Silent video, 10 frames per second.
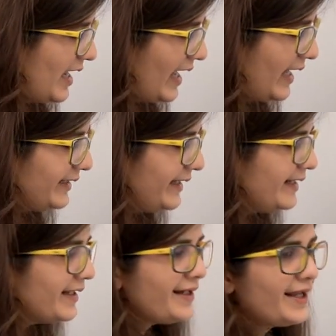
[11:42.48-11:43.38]
And
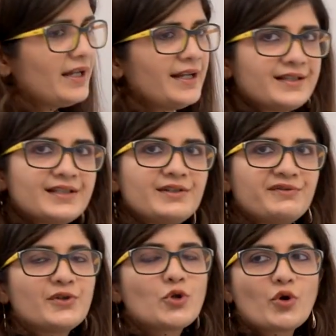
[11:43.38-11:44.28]
il and l, let's say if
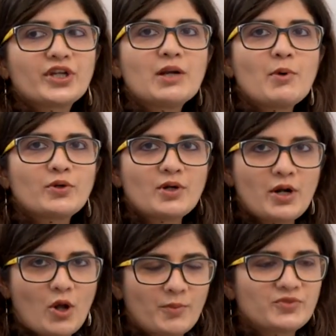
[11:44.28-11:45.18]
you are talking about
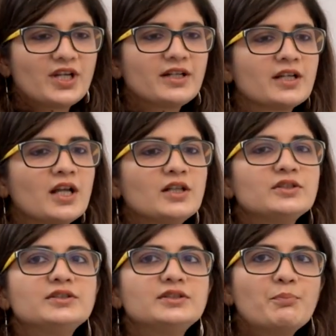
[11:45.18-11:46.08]
an object,
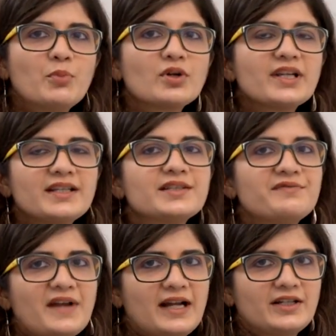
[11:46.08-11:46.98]
the book is
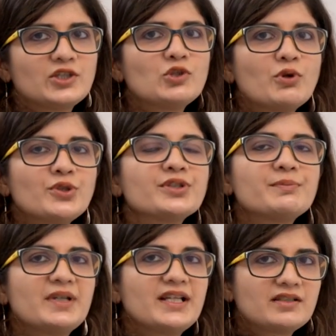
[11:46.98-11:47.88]
fat. You want to
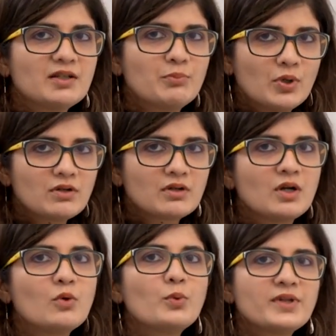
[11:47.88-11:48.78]
replace the book
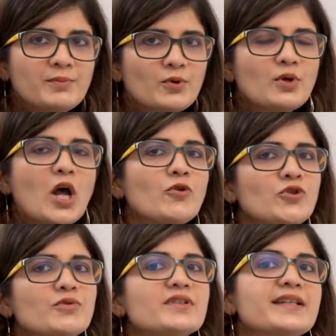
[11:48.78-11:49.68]
with a pronoun,
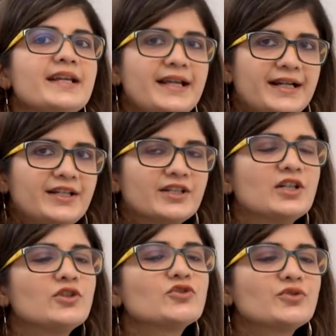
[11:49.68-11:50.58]
you will say it.
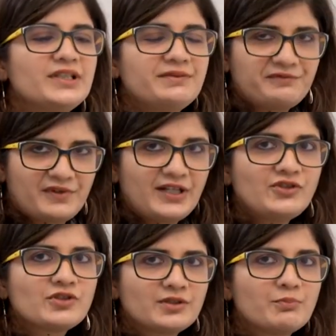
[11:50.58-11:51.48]
So in
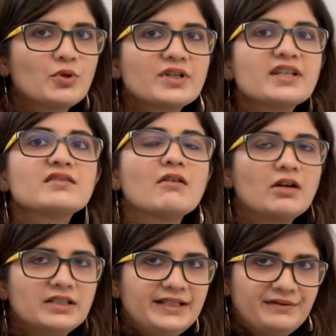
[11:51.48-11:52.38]
French, the book is
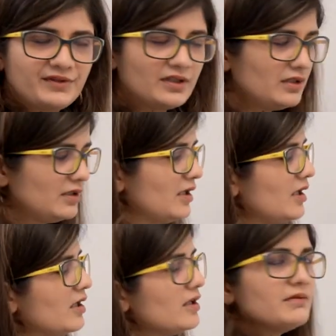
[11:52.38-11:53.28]
un livre.
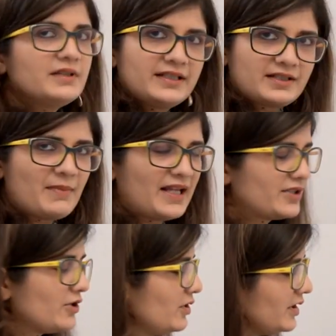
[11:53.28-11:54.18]
It's
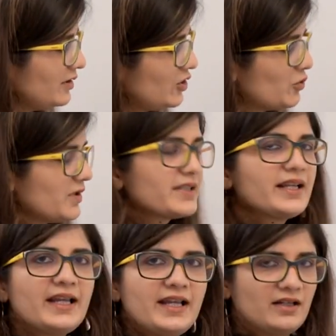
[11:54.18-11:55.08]
masculine, you will
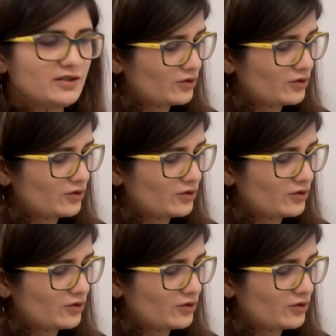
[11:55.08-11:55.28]
say il.